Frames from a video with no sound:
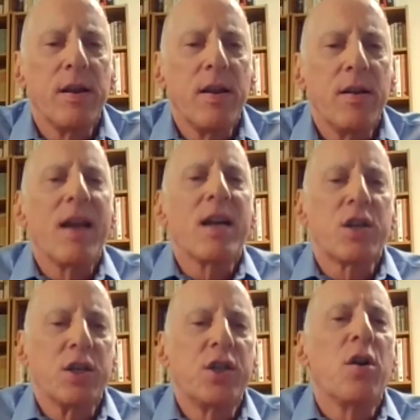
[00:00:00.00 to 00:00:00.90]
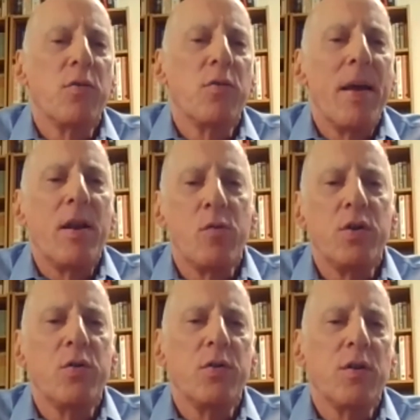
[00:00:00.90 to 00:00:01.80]
and actually show the men who are
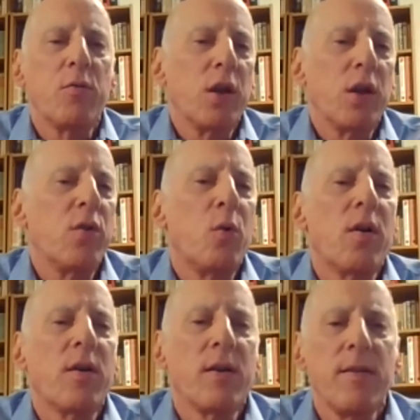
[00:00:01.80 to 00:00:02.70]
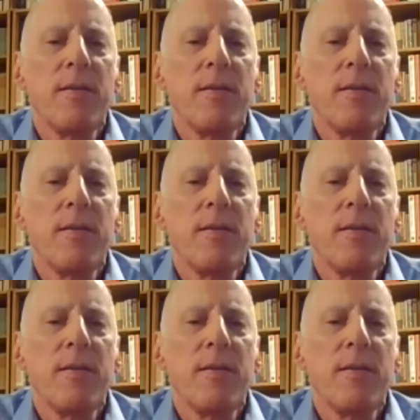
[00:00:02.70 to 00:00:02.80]
doing this really good work?